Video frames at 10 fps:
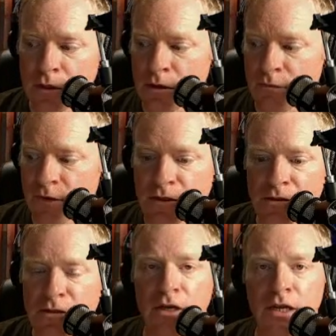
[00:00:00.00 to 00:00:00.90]
fins are
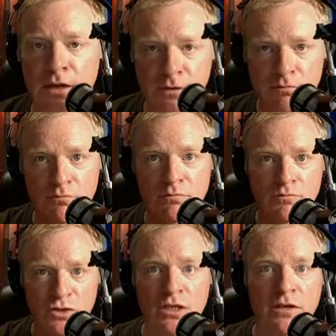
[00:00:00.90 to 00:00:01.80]
cut out of a
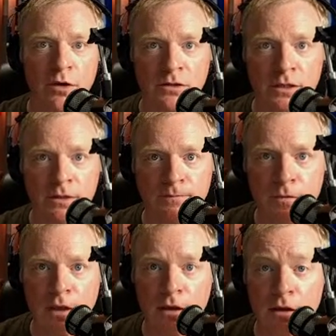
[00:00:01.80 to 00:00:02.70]
sheet of balsa
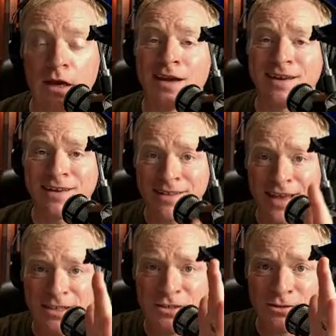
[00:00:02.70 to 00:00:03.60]
and the
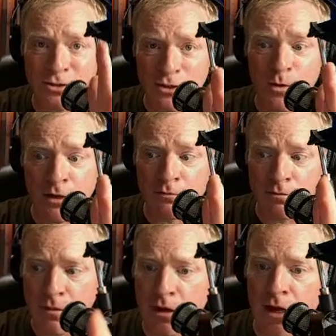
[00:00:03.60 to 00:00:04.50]
edges are square,
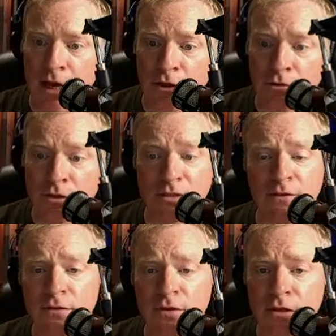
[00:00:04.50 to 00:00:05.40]
and you can
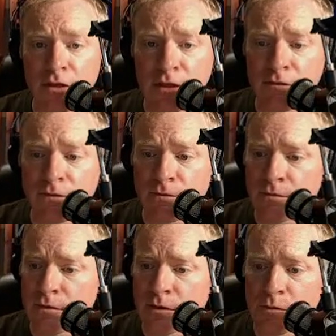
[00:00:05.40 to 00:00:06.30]
definitely leave
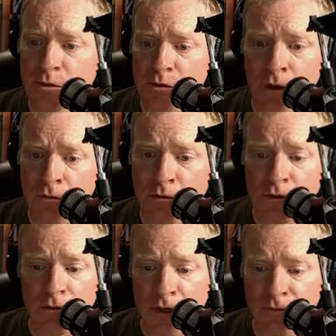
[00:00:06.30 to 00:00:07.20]
them square. You
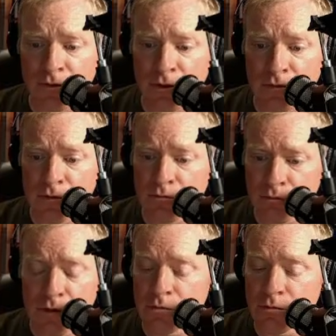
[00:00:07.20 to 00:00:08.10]
don't have
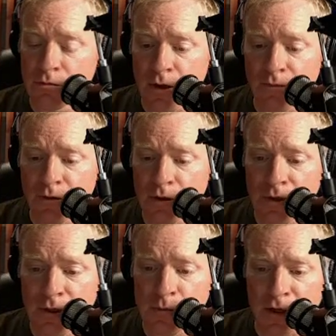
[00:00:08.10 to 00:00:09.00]
to do
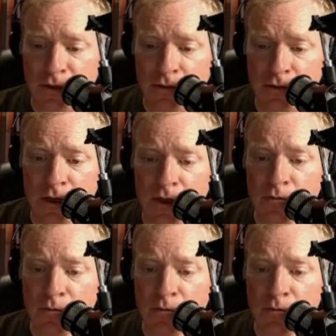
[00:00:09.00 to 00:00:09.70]
anything special, but a